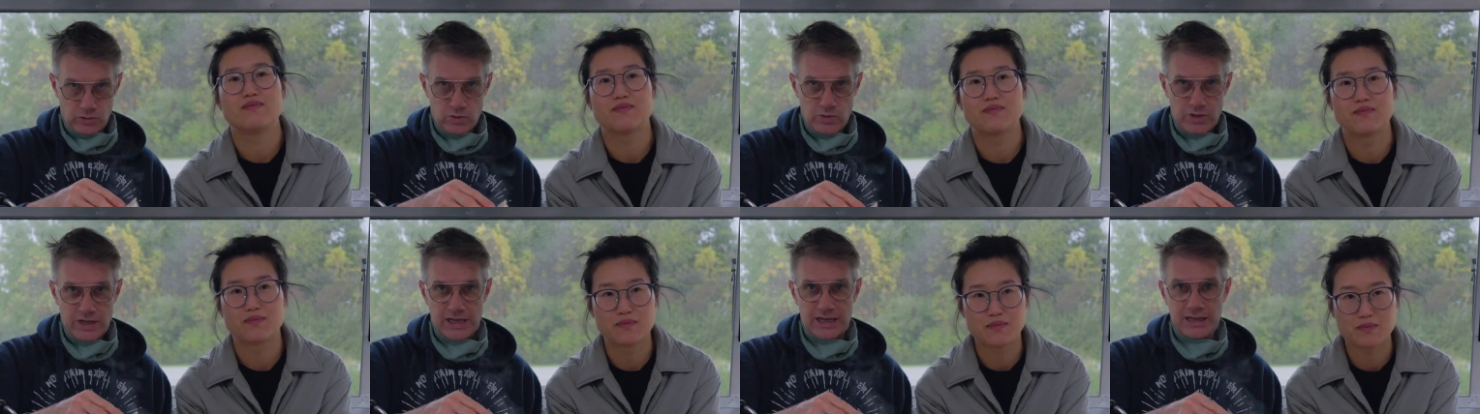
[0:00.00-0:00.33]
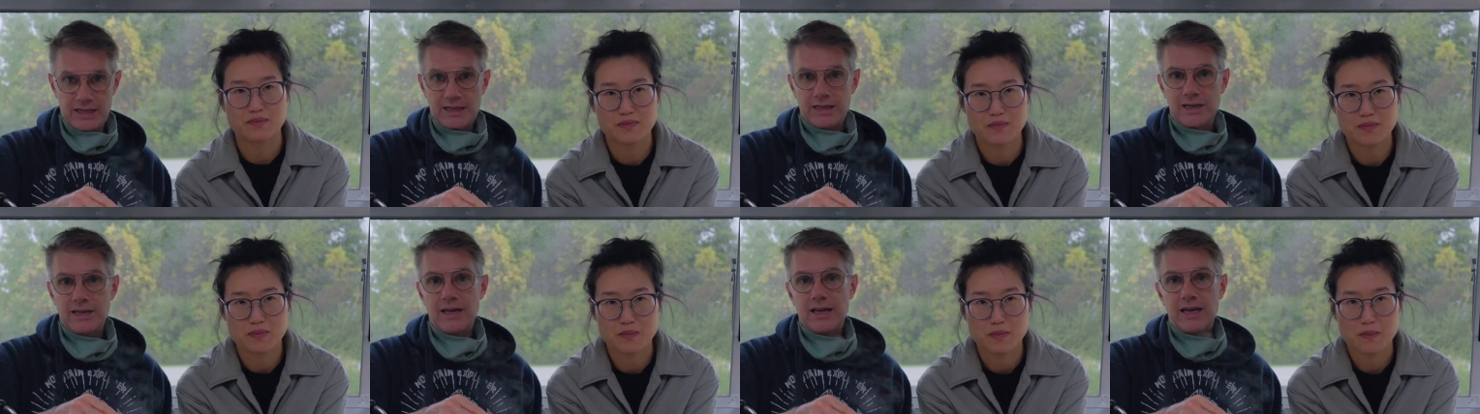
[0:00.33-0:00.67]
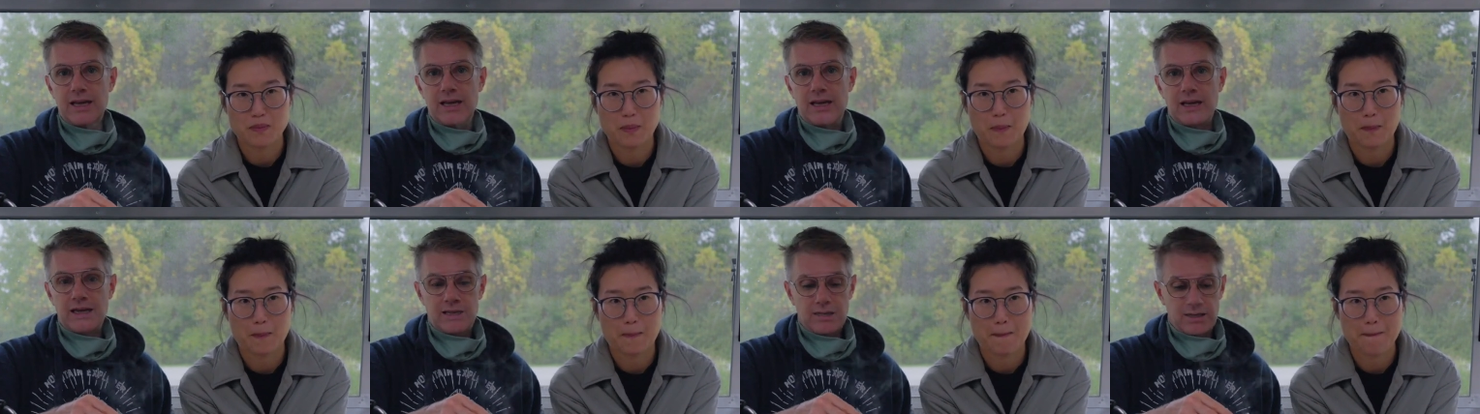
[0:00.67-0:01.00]
Speaker 1: mm. Fuding
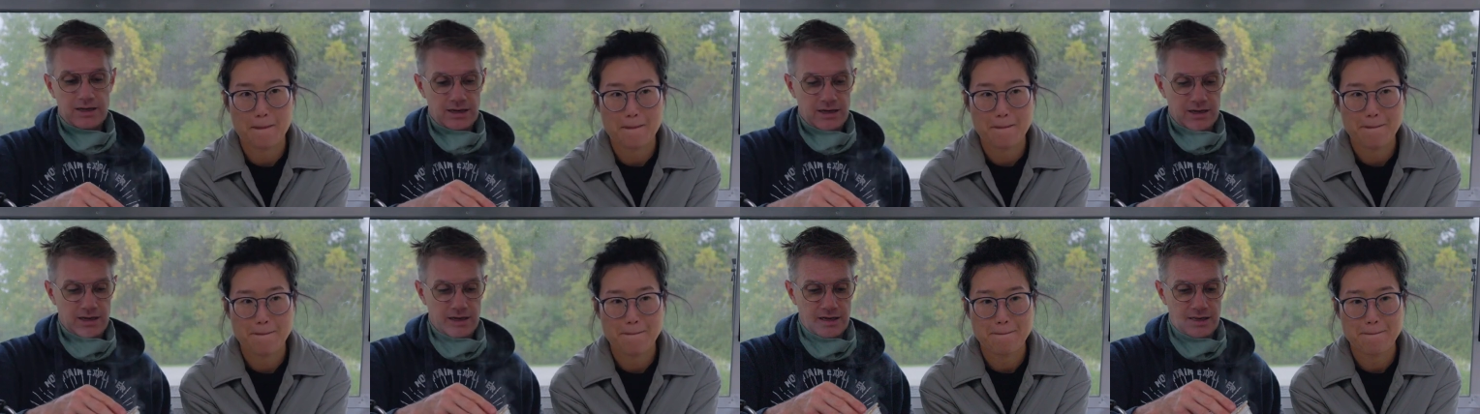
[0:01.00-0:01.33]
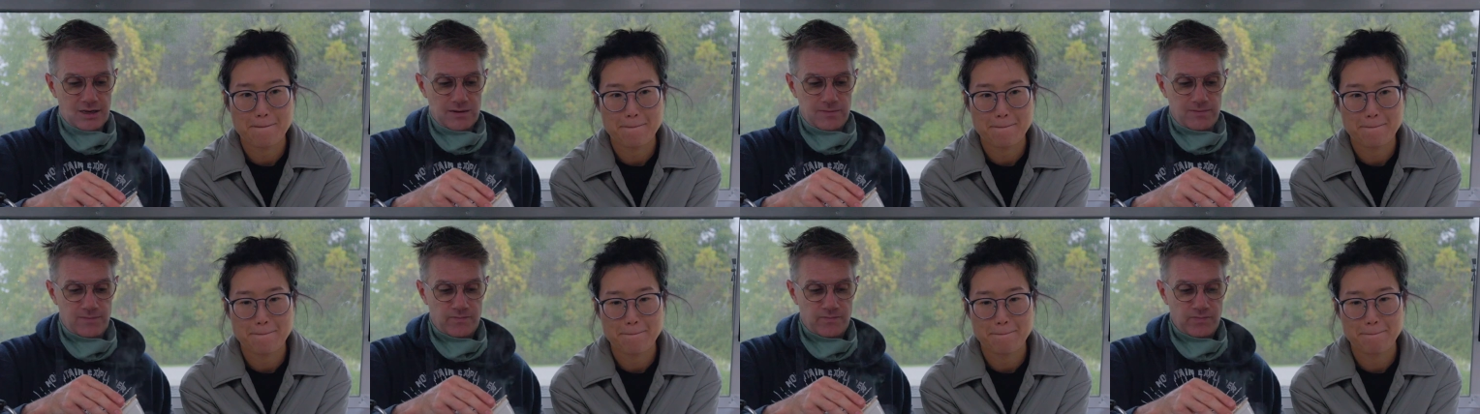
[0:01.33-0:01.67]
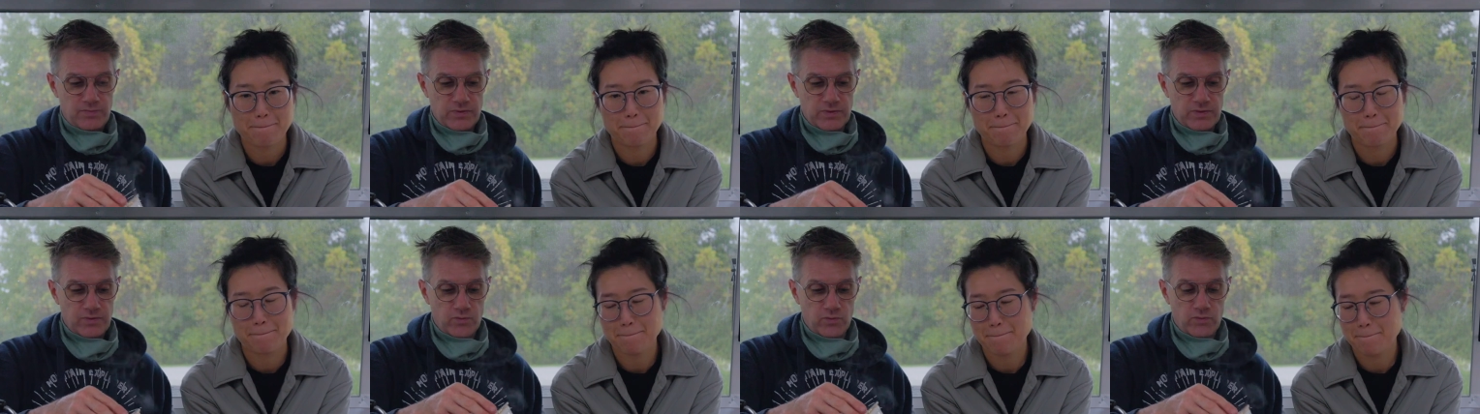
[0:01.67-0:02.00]
and um,